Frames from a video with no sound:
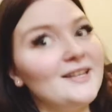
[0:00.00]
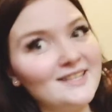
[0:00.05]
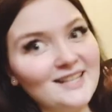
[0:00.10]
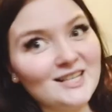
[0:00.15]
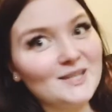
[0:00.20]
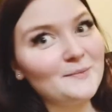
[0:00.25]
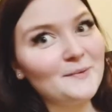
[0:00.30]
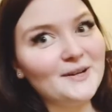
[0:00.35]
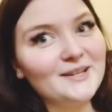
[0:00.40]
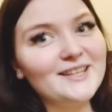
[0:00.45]

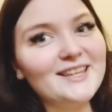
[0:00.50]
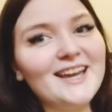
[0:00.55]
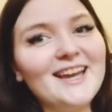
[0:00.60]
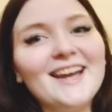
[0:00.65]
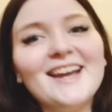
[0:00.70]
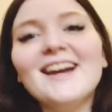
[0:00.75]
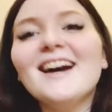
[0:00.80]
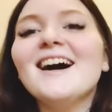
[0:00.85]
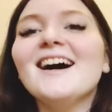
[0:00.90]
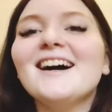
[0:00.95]
son's
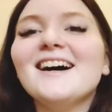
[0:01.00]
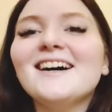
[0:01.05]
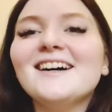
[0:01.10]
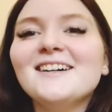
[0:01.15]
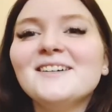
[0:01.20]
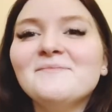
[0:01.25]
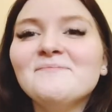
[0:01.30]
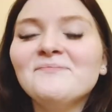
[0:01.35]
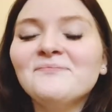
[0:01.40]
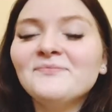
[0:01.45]
birthday.
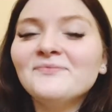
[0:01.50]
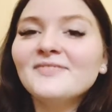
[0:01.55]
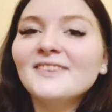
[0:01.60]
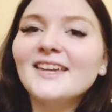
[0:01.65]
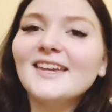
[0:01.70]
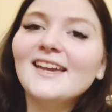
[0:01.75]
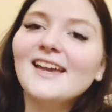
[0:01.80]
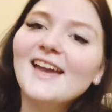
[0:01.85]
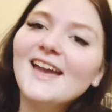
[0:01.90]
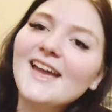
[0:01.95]

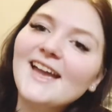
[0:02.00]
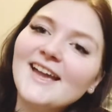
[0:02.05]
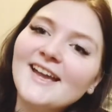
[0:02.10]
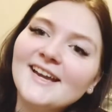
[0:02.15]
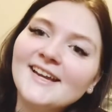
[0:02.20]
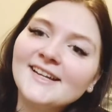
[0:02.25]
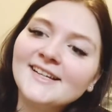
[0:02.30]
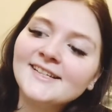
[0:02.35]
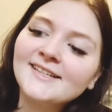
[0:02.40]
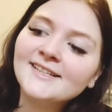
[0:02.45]

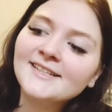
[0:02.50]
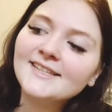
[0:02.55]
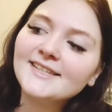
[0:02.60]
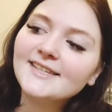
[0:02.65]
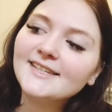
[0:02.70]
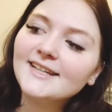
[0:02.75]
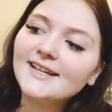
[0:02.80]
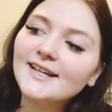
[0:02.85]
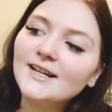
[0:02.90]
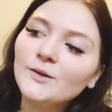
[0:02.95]
And
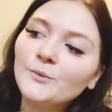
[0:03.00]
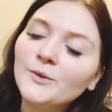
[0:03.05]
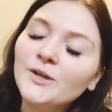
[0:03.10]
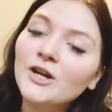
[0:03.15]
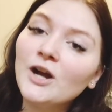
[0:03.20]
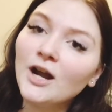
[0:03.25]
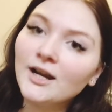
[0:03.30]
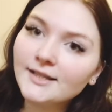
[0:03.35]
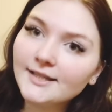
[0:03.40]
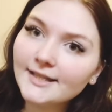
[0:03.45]
we
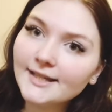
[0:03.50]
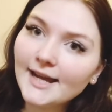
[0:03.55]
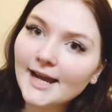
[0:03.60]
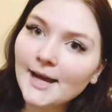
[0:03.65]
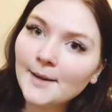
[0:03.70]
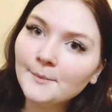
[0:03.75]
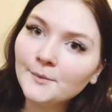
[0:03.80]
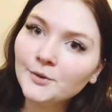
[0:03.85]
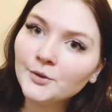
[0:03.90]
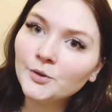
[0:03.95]
got to
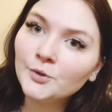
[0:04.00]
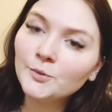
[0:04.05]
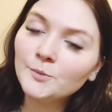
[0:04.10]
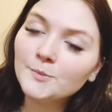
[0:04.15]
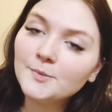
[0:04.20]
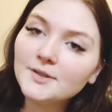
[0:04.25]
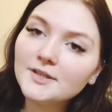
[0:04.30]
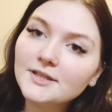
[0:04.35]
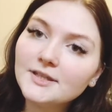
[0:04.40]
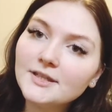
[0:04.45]

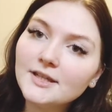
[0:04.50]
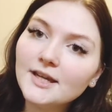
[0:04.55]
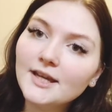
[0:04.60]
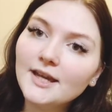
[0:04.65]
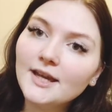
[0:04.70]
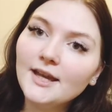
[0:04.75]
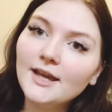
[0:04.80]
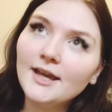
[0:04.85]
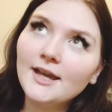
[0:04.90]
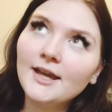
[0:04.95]
Kamloops,
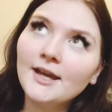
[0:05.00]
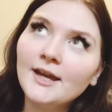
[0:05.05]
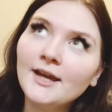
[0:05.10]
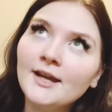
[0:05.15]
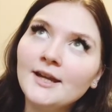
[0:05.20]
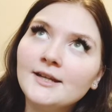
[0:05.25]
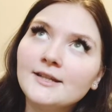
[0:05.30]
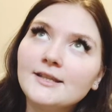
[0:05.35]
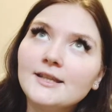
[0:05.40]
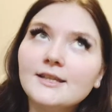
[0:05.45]

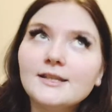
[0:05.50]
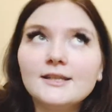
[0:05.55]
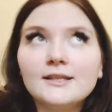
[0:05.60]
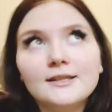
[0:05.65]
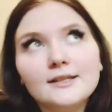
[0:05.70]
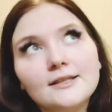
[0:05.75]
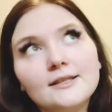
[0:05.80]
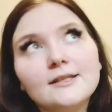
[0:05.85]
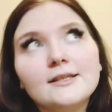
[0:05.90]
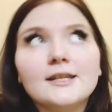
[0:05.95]
and they
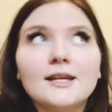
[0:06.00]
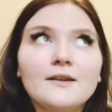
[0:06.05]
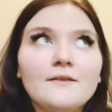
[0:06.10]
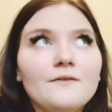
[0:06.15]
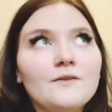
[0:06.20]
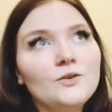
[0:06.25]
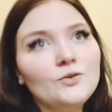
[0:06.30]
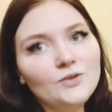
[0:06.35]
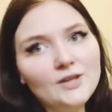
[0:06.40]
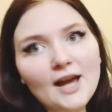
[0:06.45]
did a
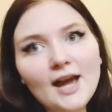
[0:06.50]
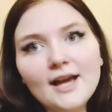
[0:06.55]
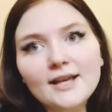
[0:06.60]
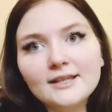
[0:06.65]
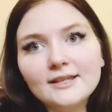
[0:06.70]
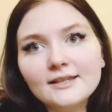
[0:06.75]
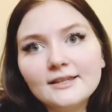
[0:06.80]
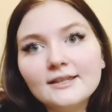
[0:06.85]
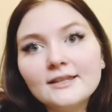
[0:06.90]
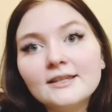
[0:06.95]
few
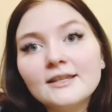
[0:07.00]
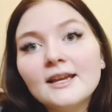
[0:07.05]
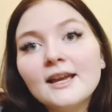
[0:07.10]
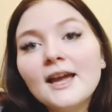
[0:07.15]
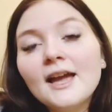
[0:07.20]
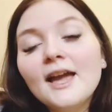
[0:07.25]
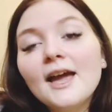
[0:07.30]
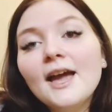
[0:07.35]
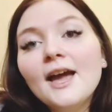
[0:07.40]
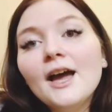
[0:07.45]
tests,
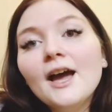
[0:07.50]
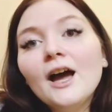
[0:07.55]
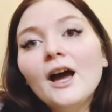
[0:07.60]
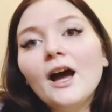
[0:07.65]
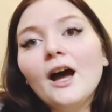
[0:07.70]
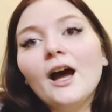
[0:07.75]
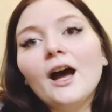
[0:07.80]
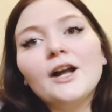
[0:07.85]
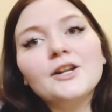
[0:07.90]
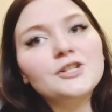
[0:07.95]

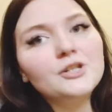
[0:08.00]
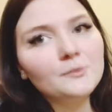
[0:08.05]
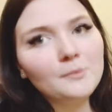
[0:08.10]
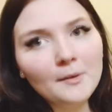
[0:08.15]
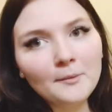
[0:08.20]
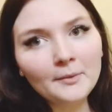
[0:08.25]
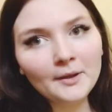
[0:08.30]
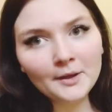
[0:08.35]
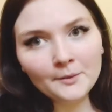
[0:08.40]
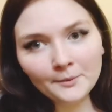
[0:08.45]
took
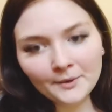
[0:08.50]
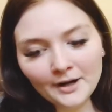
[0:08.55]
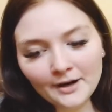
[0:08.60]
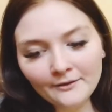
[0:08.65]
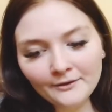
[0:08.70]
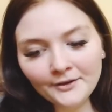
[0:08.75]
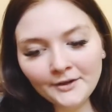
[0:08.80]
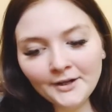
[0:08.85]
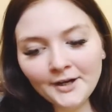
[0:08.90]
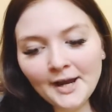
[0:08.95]
my blood,
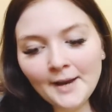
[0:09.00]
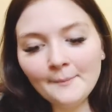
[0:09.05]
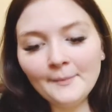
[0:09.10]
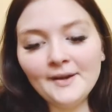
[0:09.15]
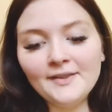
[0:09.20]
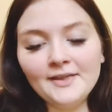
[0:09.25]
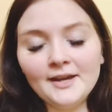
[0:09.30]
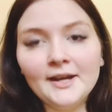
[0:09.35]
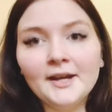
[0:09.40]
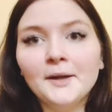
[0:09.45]
whatever, and
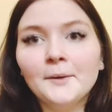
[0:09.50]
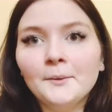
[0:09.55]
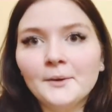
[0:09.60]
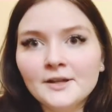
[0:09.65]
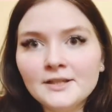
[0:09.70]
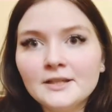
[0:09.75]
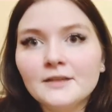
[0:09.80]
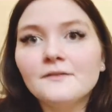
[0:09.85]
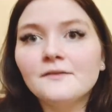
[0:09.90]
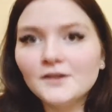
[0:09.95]
by then I
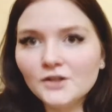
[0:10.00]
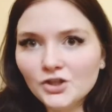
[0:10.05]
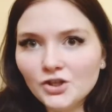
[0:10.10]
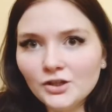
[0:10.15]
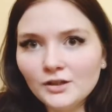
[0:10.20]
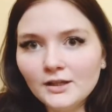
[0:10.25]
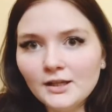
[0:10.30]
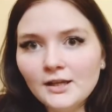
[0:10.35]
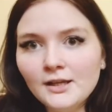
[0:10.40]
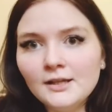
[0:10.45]
was
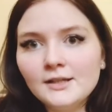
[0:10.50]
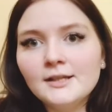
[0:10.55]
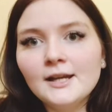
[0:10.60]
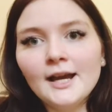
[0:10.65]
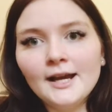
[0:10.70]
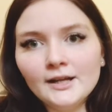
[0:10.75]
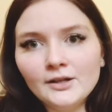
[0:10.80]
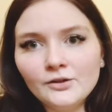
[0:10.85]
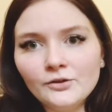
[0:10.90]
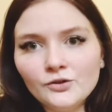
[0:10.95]
officially
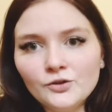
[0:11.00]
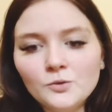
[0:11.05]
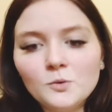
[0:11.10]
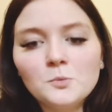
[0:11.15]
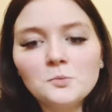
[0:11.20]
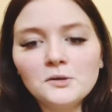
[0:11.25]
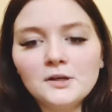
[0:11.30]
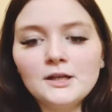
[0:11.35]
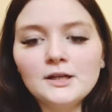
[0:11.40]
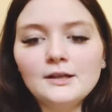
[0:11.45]
diagnosed
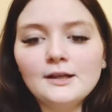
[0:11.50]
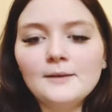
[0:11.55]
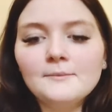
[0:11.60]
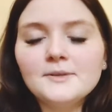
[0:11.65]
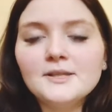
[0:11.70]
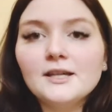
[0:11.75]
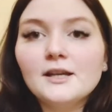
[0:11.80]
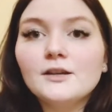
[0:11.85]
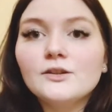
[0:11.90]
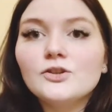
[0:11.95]
with
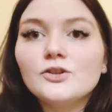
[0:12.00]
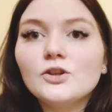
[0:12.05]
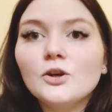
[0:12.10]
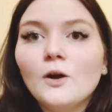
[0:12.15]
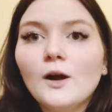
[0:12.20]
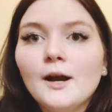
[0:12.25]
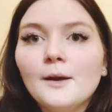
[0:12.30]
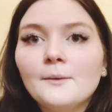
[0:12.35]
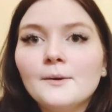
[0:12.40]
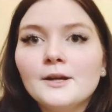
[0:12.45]
preeclampsia. So
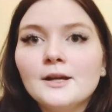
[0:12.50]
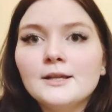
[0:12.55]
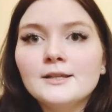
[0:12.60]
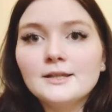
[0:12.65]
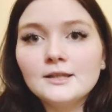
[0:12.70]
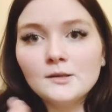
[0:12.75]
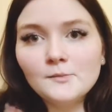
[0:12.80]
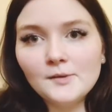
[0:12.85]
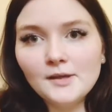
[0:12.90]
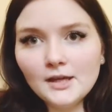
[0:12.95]
I was
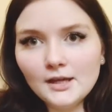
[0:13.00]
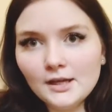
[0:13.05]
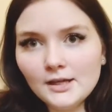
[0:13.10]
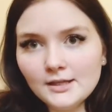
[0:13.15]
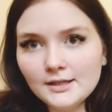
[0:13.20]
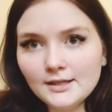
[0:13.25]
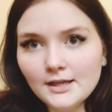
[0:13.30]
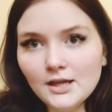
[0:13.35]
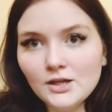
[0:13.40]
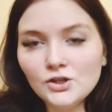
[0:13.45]
in the beginning
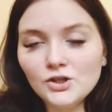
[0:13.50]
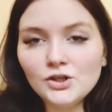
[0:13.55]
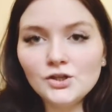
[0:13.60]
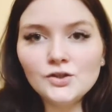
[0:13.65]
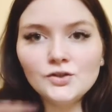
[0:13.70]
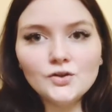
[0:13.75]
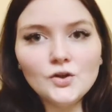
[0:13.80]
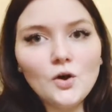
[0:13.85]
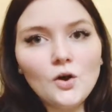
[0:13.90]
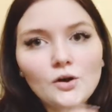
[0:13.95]

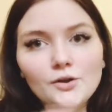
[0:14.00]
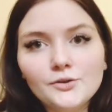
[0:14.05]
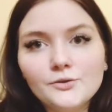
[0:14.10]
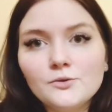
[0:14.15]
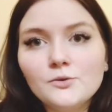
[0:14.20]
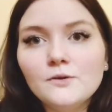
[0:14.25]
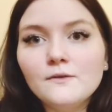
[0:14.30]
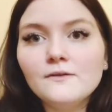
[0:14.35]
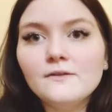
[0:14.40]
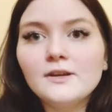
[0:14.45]
stages all
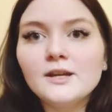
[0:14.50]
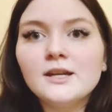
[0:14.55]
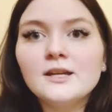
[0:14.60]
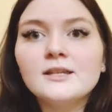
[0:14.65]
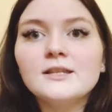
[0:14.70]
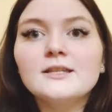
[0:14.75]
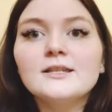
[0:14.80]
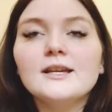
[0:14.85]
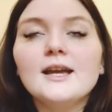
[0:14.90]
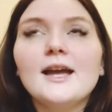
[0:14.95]
through of
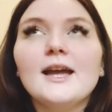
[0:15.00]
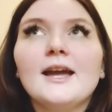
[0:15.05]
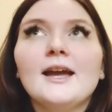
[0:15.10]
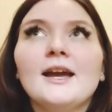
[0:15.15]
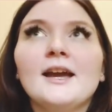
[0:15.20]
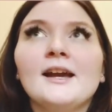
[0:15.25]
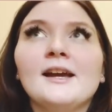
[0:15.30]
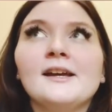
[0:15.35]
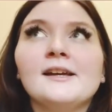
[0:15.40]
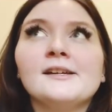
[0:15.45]
this,
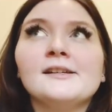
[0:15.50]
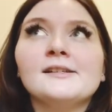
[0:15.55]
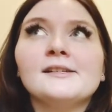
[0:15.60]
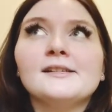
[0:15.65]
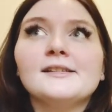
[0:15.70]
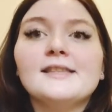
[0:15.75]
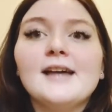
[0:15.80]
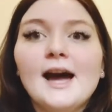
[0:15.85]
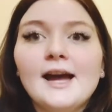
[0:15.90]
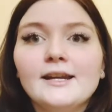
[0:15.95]
and
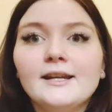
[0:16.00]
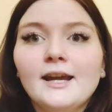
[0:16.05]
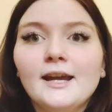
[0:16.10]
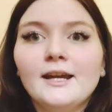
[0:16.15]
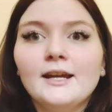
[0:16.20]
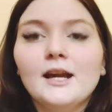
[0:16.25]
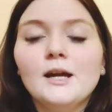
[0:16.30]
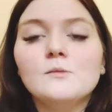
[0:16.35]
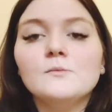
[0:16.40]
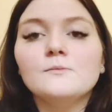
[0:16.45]
that
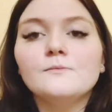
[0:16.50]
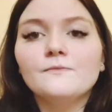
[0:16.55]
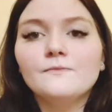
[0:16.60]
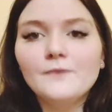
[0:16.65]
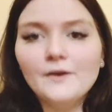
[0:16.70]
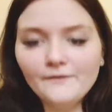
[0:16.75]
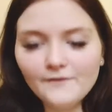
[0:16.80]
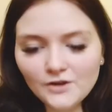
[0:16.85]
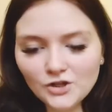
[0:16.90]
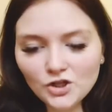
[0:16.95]
night I
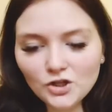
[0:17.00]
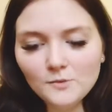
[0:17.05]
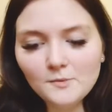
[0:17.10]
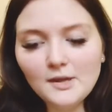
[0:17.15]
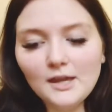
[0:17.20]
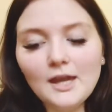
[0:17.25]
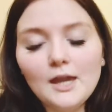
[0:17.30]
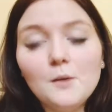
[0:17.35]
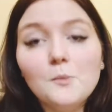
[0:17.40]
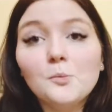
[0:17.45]
officially
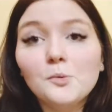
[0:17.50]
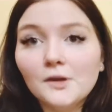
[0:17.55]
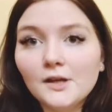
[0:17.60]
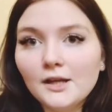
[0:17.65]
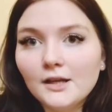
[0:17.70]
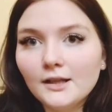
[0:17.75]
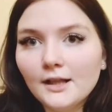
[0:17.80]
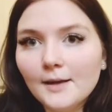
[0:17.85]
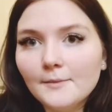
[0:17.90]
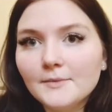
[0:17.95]
became
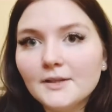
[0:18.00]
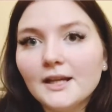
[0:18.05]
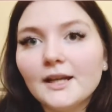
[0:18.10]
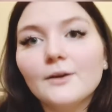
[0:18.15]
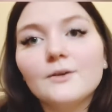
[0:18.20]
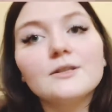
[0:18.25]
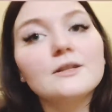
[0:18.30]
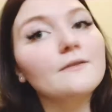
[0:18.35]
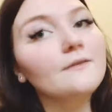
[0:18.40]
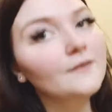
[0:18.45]
preeclamptic. I
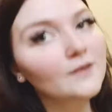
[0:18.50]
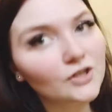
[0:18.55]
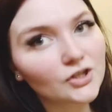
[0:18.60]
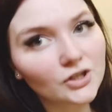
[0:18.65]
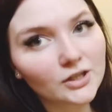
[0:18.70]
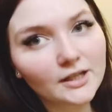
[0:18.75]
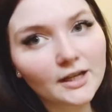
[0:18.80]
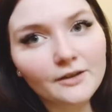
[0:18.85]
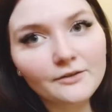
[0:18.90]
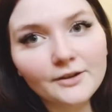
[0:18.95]
was
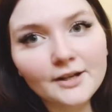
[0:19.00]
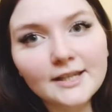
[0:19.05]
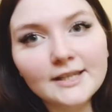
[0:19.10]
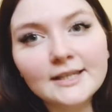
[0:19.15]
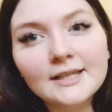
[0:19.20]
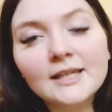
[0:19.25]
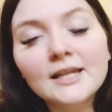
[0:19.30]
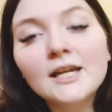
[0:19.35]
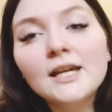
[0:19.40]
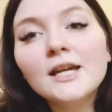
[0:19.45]
officially at
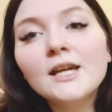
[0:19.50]
risk.